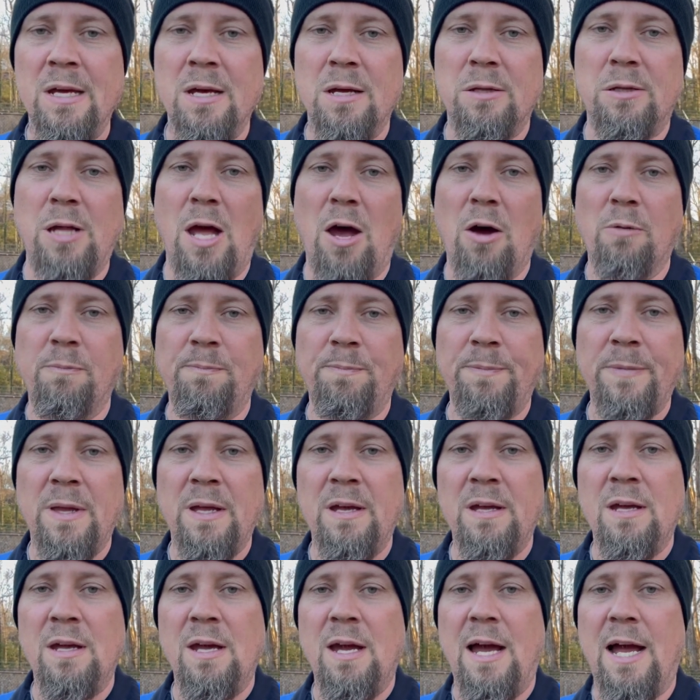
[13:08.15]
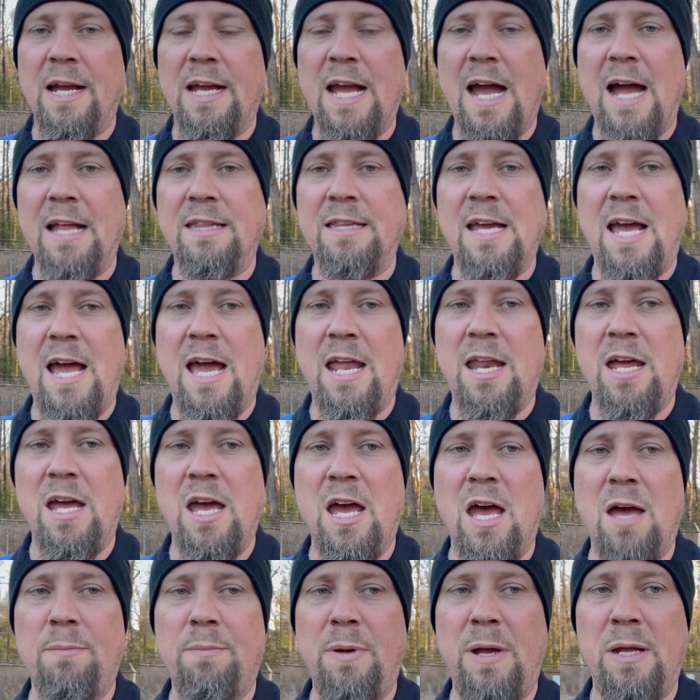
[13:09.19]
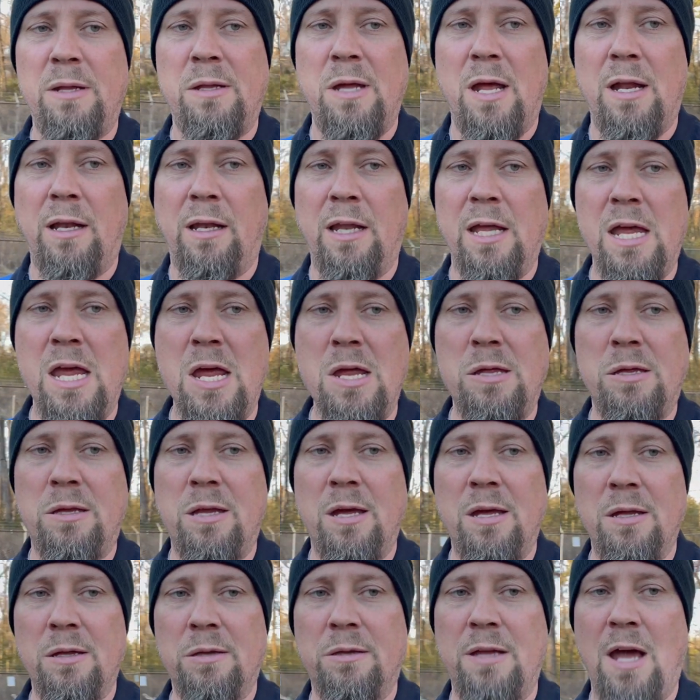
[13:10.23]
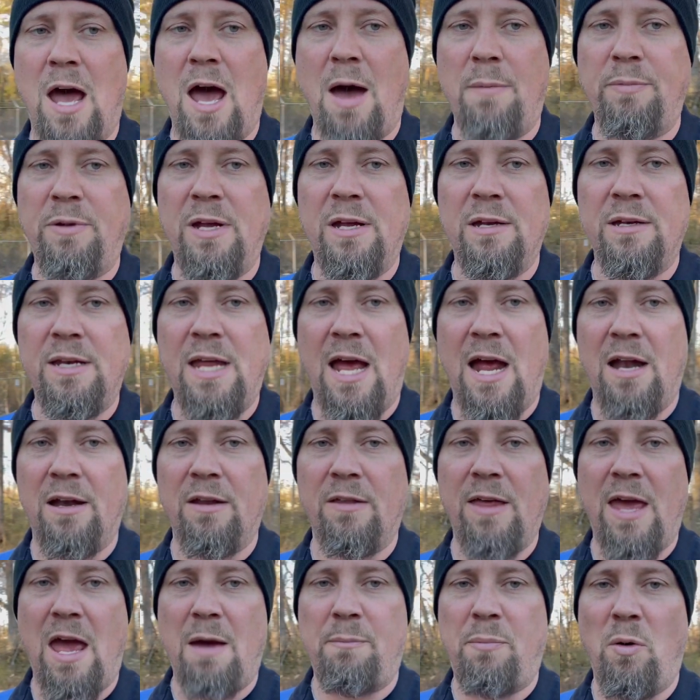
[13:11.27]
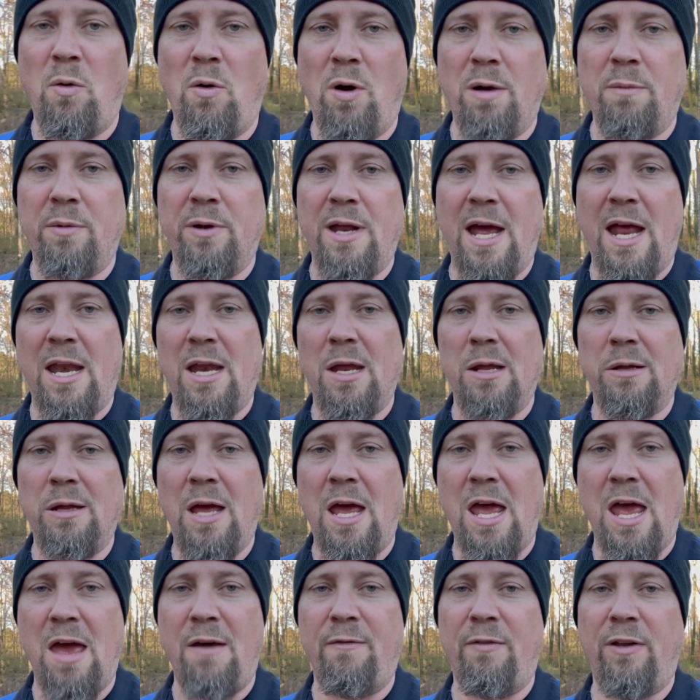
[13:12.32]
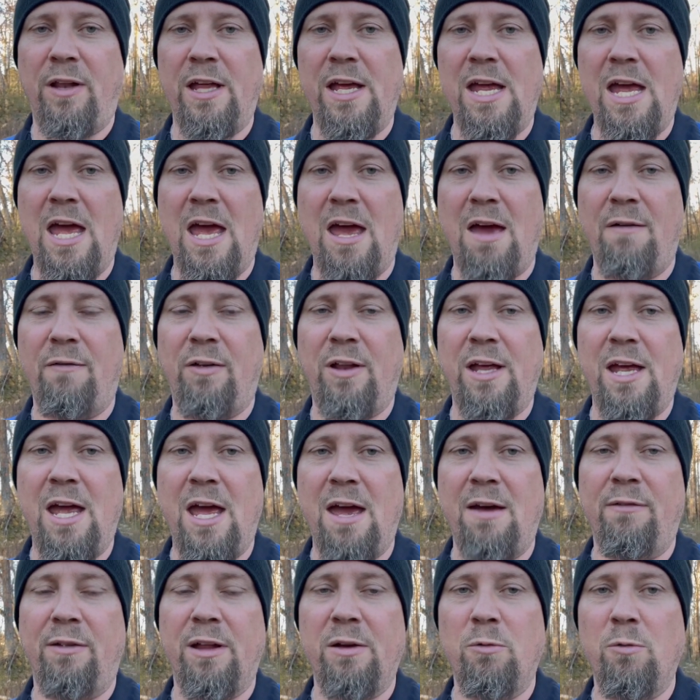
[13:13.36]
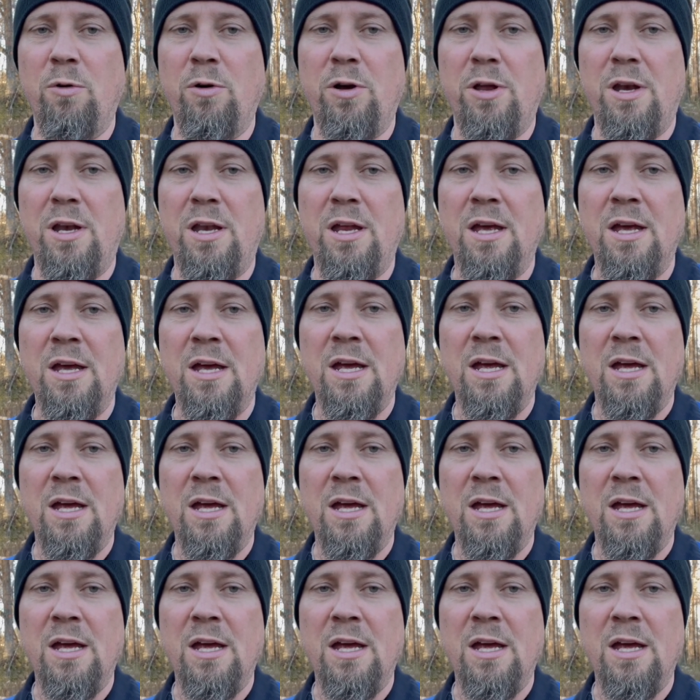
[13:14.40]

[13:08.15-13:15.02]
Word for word: So I got that up. It's at least stopped down to that point, but that is heavily, heavily, heavily wooded.